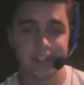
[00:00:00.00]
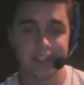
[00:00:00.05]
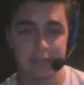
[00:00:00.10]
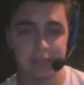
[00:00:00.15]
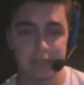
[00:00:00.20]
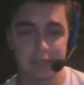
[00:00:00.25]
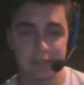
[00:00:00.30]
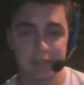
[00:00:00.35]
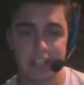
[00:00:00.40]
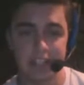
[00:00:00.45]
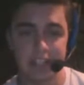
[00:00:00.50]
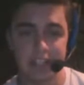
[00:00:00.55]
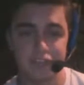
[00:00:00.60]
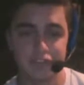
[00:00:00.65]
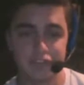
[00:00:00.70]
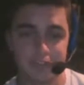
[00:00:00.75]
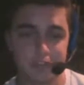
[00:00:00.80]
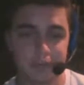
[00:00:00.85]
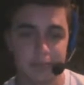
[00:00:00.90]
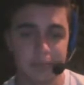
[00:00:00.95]
getting triggered,
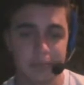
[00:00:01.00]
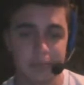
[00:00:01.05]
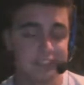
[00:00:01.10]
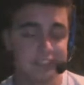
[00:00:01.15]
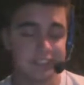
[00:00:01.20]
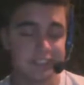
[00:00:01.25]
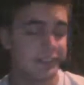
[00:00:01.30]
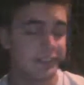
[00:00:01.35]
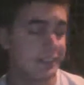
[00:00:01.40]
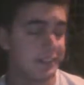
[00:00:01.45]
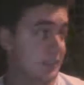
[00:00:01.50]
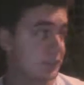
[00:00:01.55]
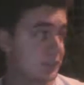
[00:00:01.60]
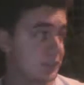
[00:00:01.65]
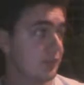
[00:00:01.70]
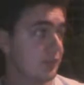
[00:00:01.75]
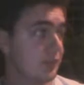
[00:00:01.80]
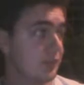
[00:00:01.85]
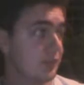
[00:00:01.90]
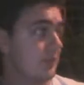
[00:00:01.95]
based in LA is great
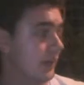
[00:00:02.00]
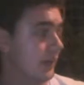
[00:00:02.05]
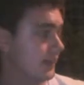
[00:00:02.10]
because it's